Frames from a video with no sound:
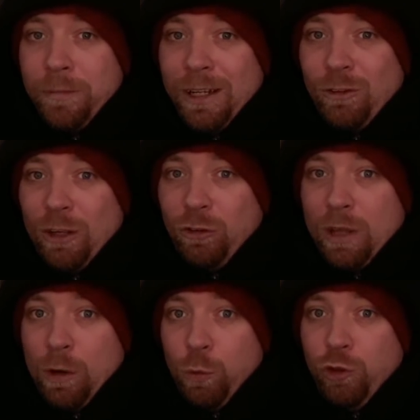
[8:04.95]
That's like
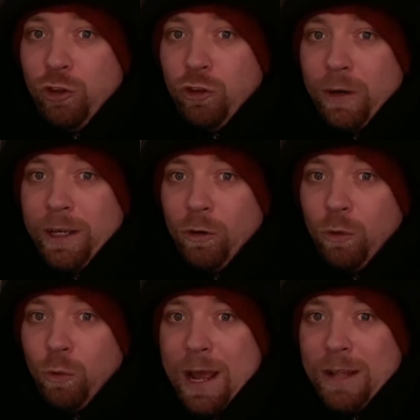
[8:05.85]
saying, would you drink
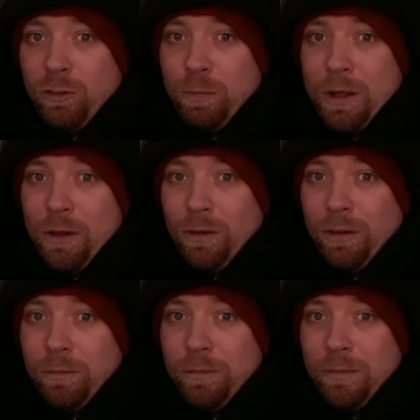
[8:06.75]
rat's milk?
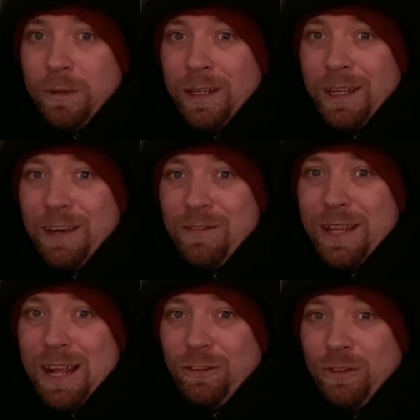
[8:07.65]

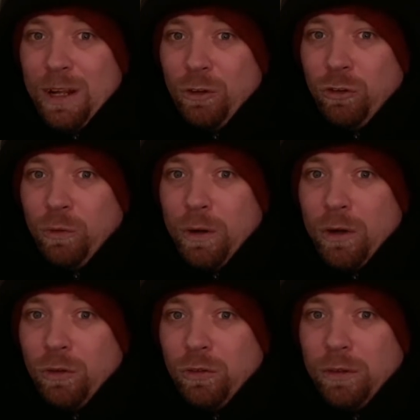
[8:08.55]
Even that sounds
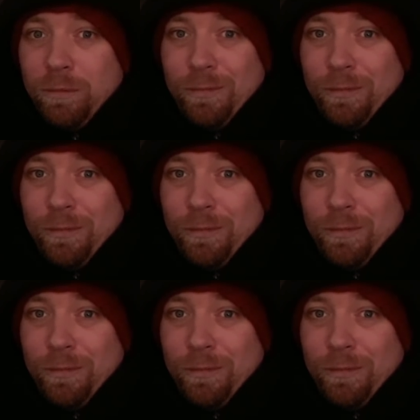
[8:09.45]
gross.